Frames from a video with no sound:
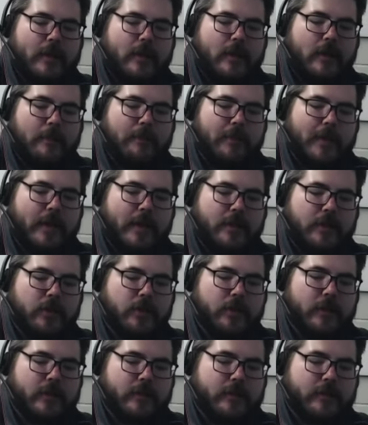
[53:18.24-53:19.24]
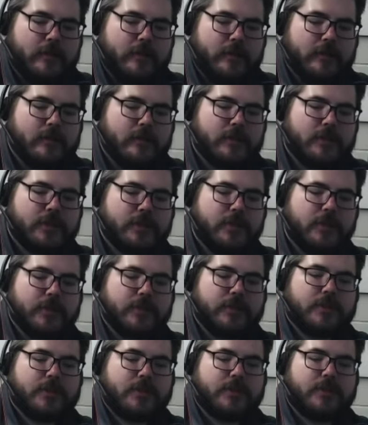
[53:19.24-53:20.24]
and you can
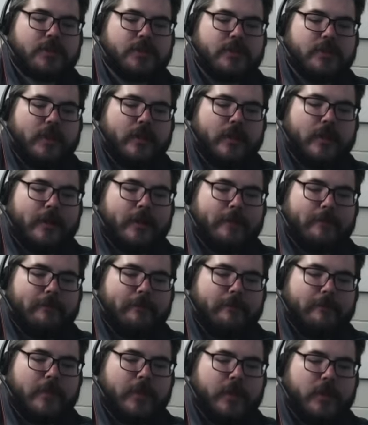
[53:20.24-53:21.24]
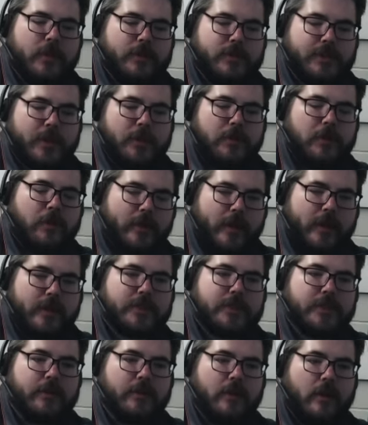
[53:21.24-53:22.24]
search your
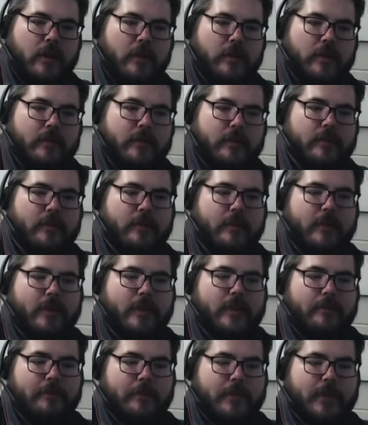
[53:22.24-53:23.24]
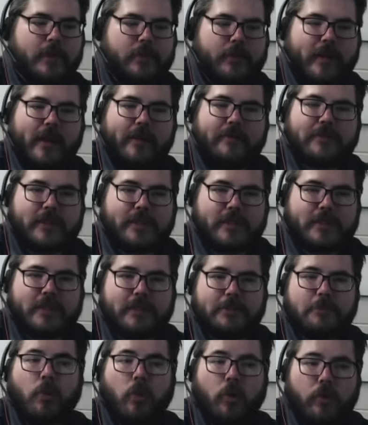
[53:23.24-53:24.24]
geolocation on the
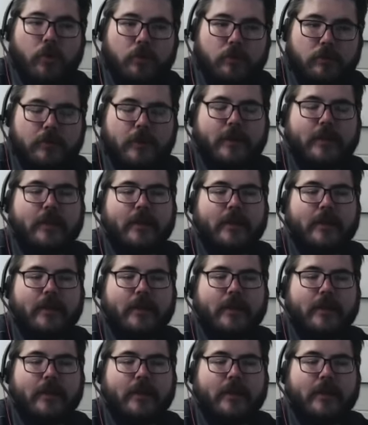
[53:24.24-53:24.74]
FCC's portal